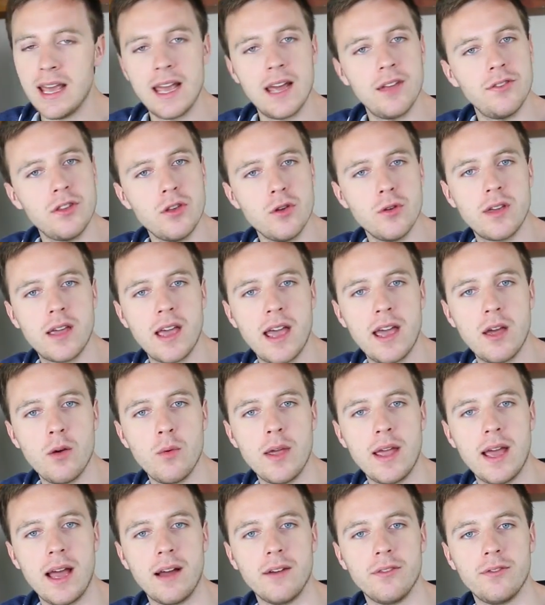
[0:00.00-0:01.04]
In the UK,
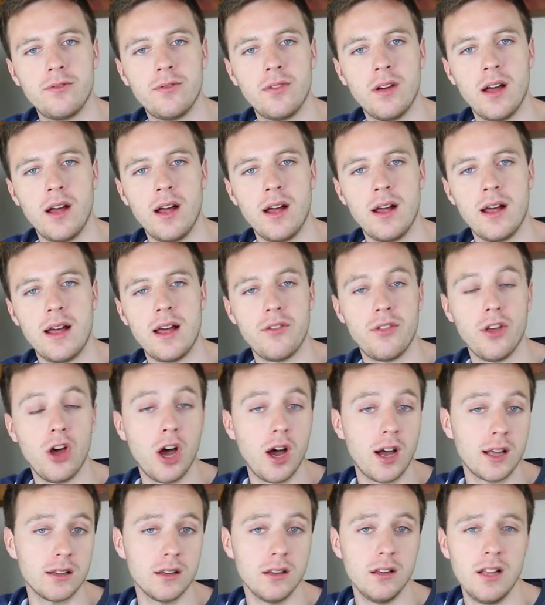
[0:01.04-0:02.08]
we have the
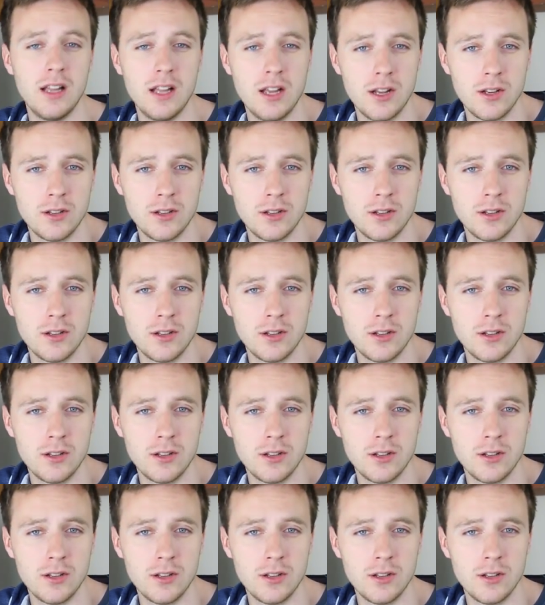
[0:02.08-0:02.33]
Huddle